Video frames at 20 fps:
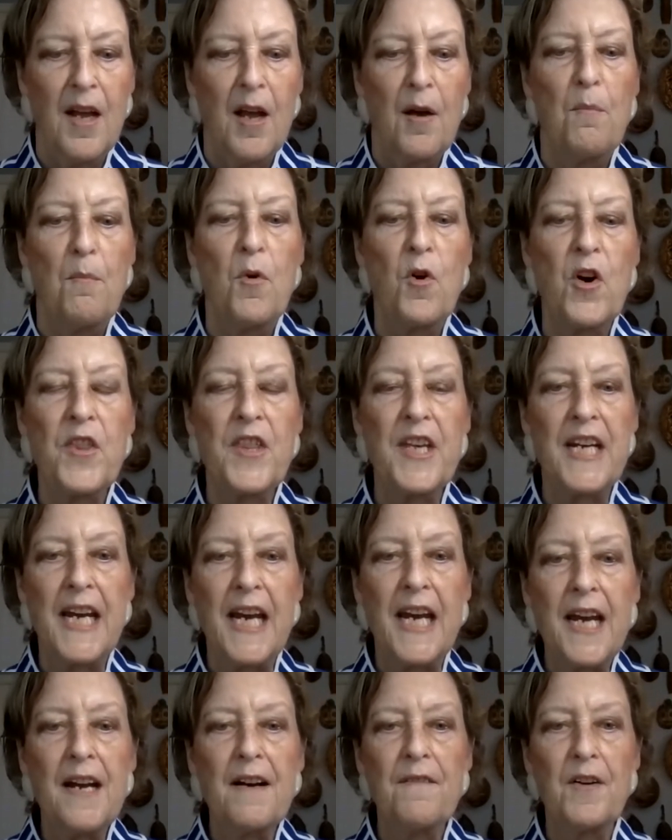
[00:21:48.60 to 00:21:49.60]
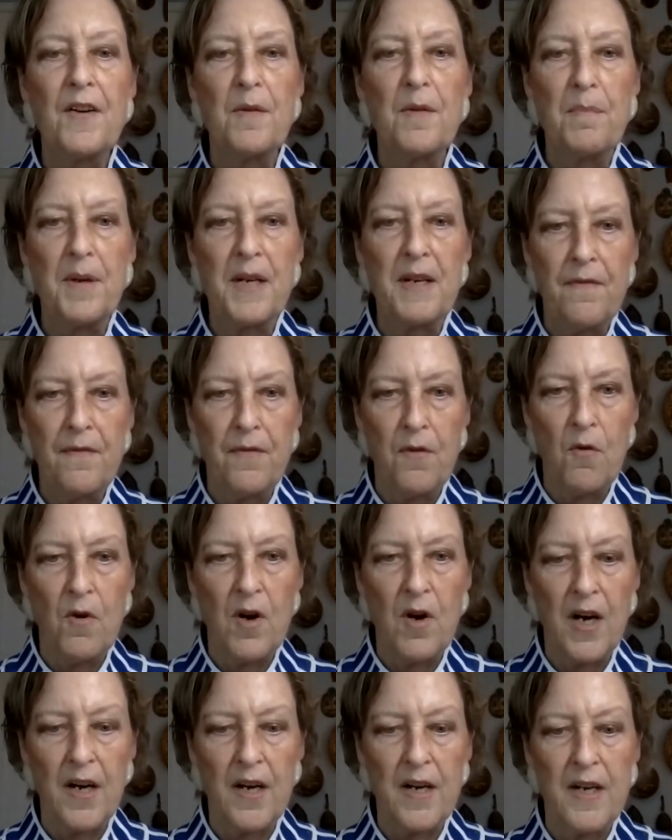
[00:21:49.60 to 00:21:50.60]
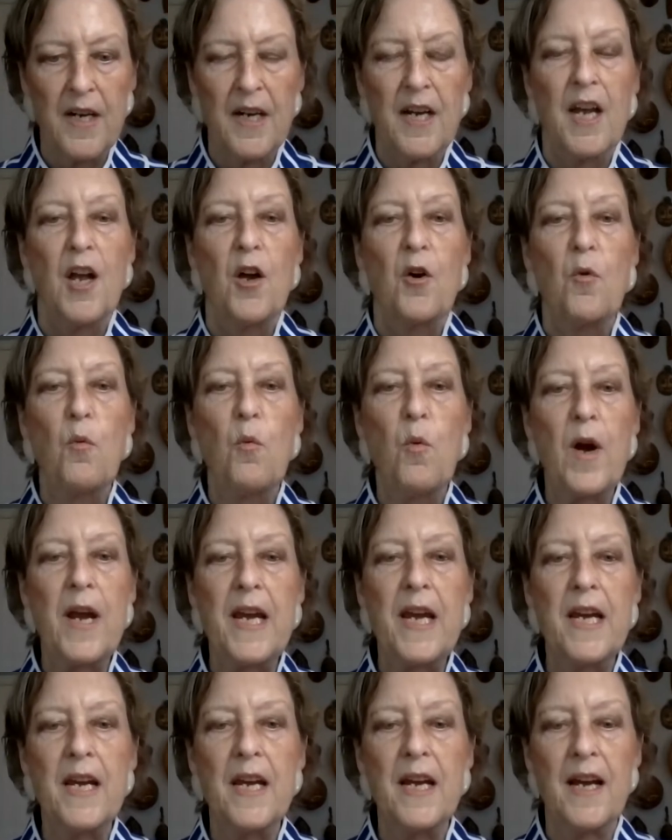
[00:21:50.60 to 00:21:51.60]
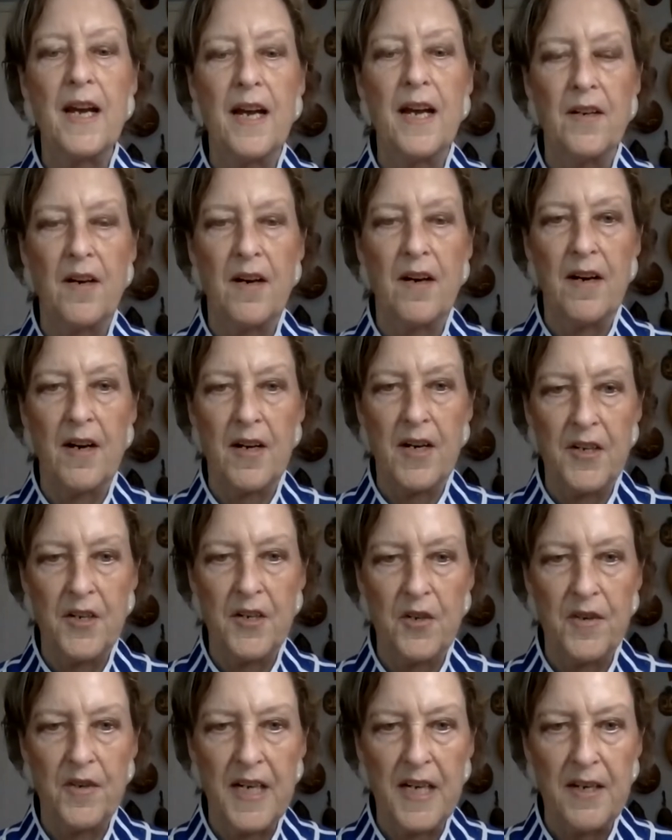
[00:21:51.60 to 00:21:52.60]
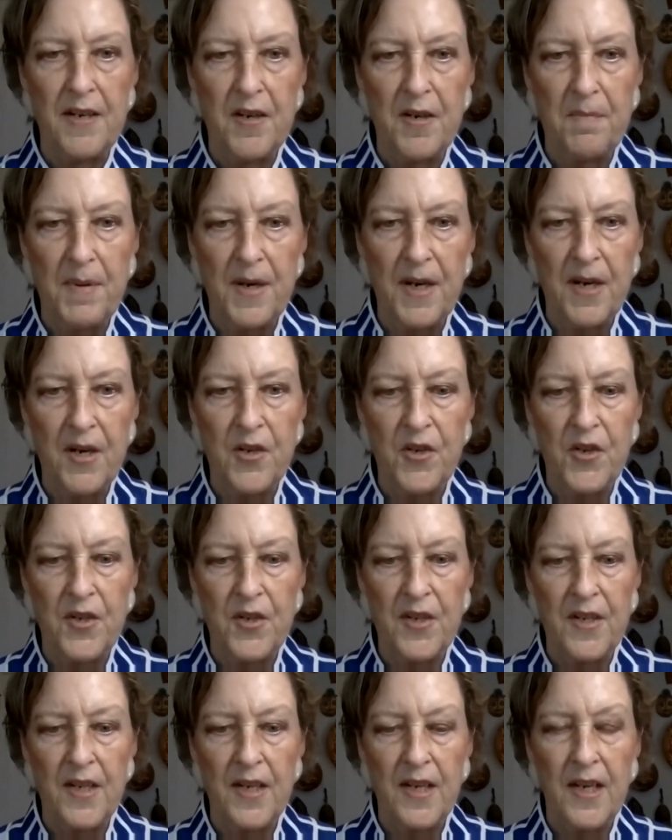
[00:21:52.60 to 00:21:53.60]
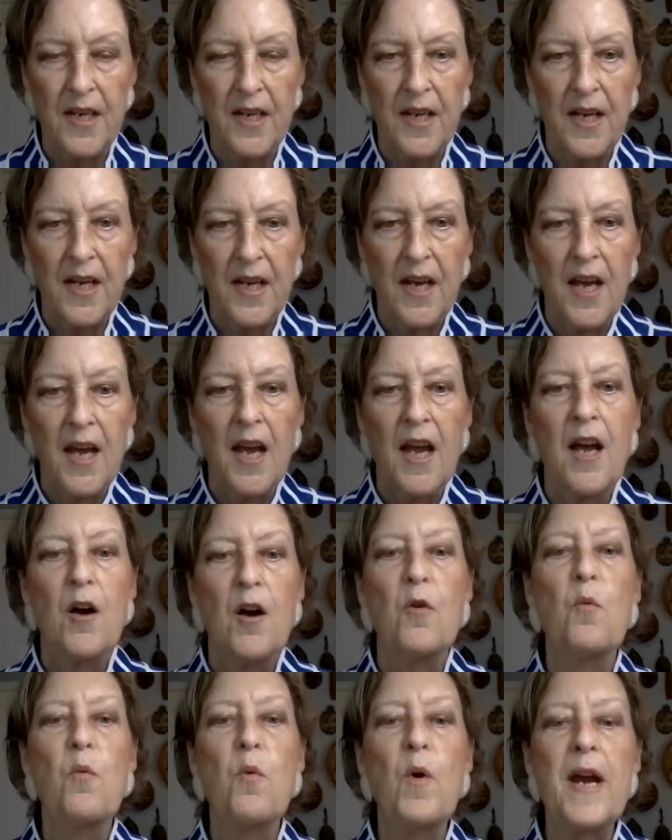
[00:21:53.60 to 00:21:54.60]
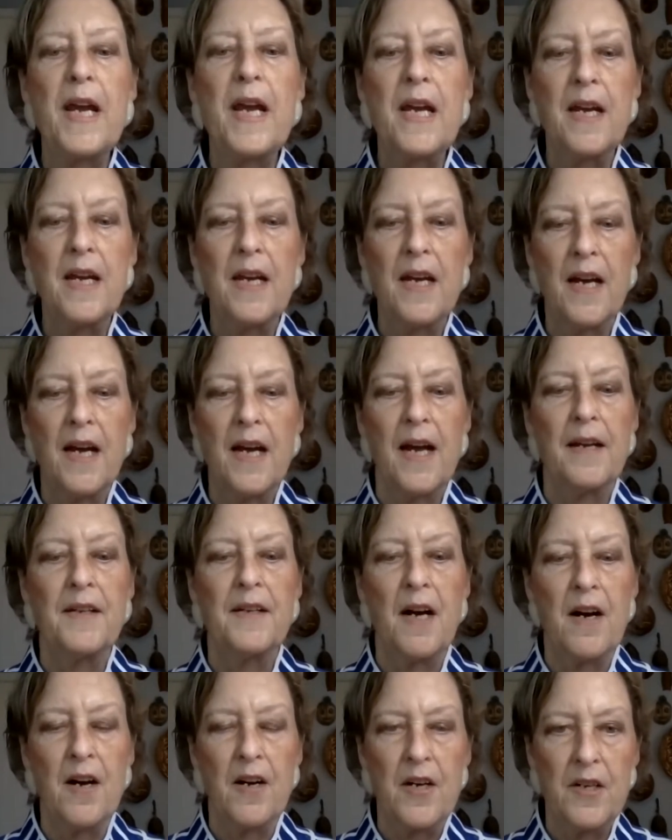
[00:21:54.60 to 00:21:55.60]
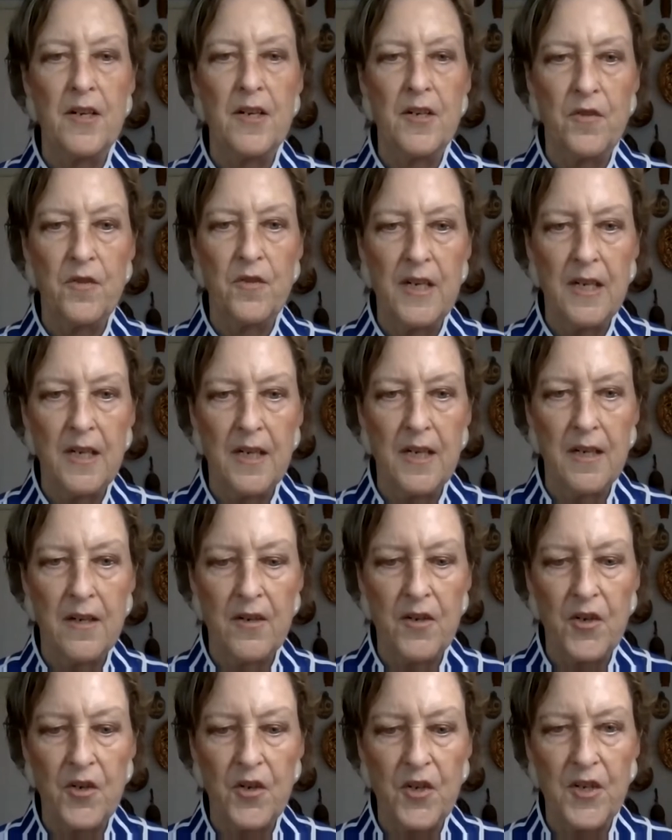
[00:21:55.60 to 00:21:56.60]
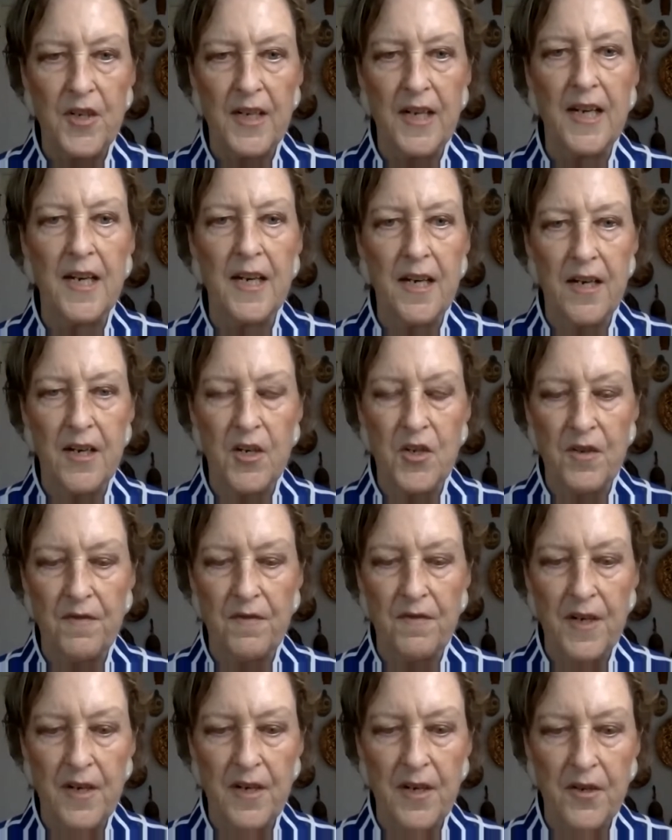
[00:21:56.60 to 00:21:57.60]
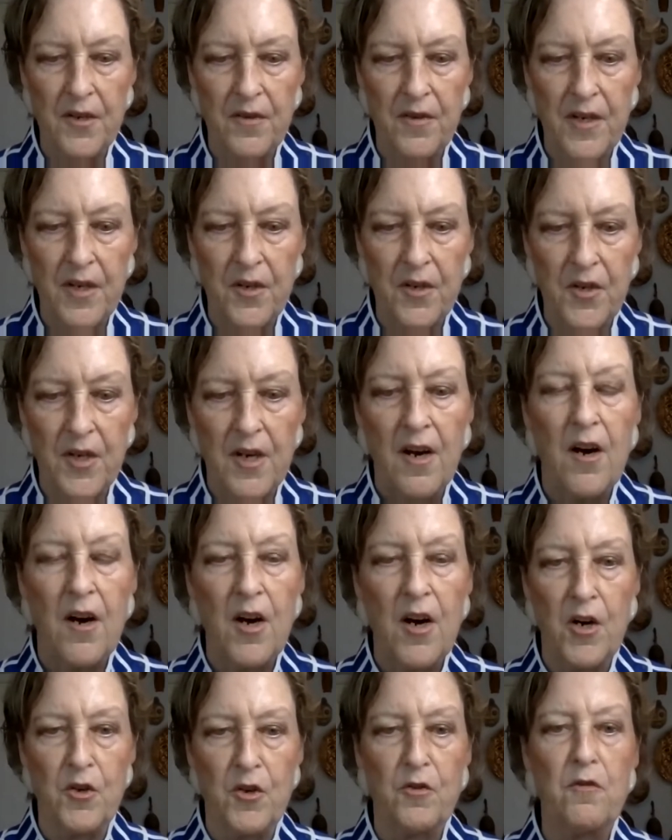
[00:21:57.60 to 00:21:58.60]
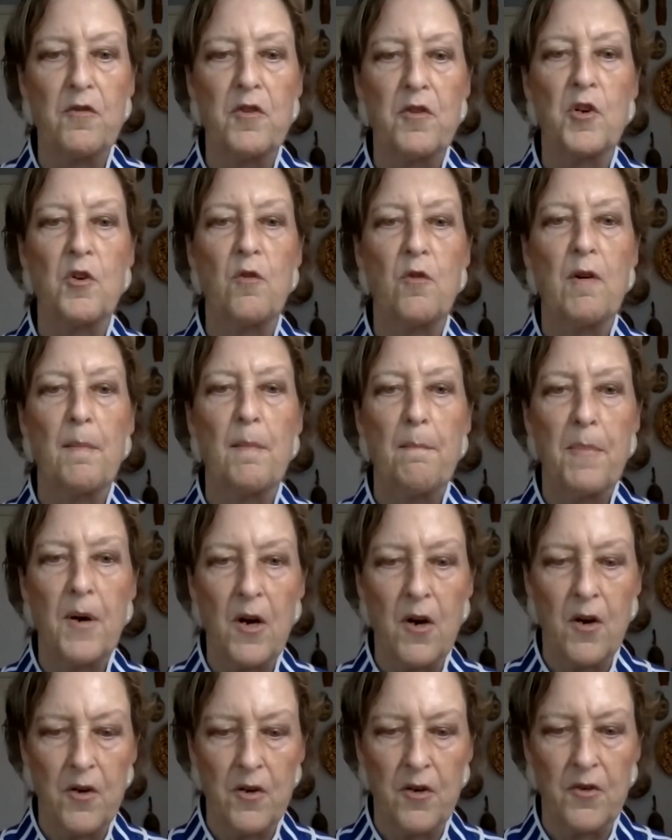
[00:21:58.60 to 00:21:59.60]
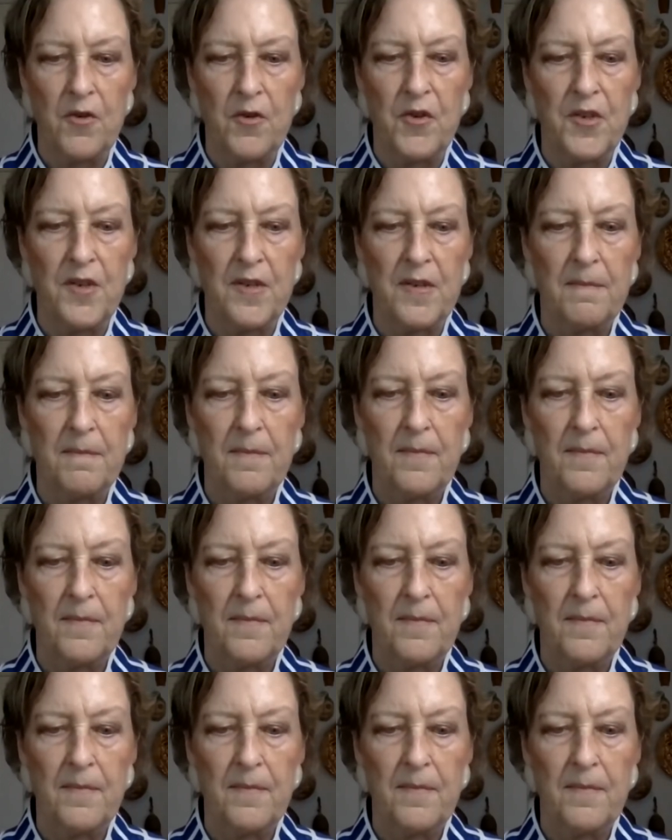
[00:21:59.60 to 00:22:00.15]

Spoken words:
More than ever before, we and our country counterparts, we and our country leaders in each of our countries are true partners.